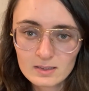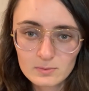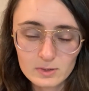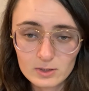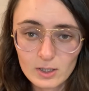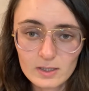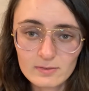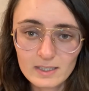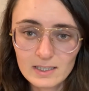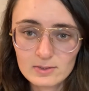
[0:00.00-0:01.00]
With the current
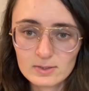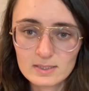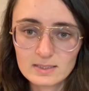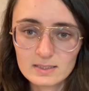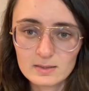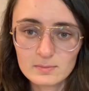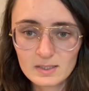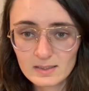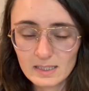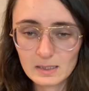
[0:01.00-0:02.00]
financial system,
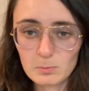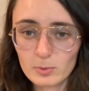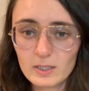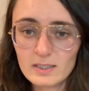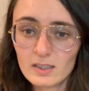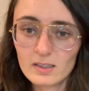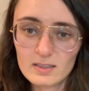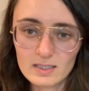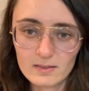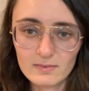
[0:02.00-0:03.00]
they can print dollars
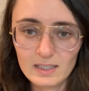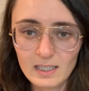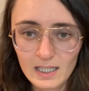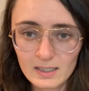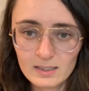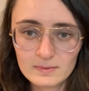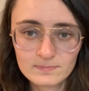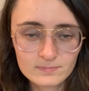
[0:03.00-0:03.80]
out of thin air.